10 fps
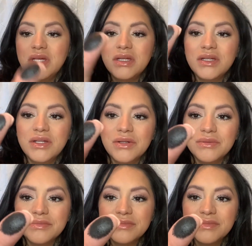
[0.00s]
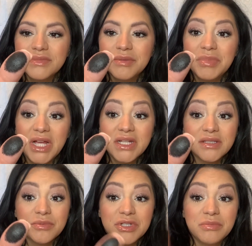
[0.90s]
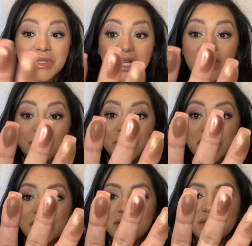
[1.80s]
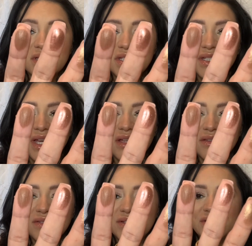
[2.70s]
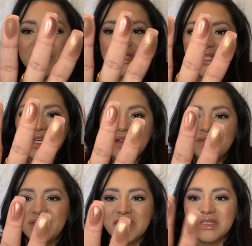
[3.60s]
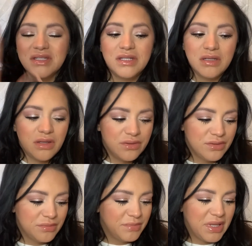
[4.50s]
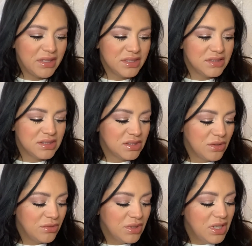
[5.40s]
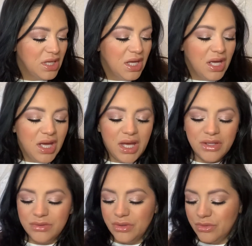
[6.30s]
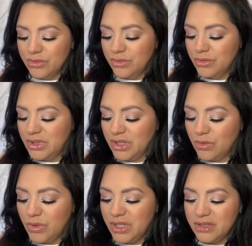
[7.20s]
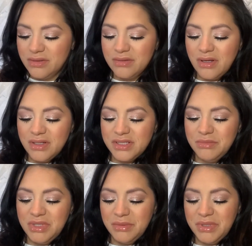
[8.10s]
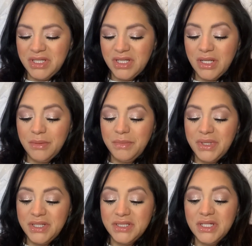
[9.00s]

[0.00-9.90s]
You know, the black is pretty black, but yeah, there's just, I have these in other palettes, so I don't know like what caused me to pick it up, but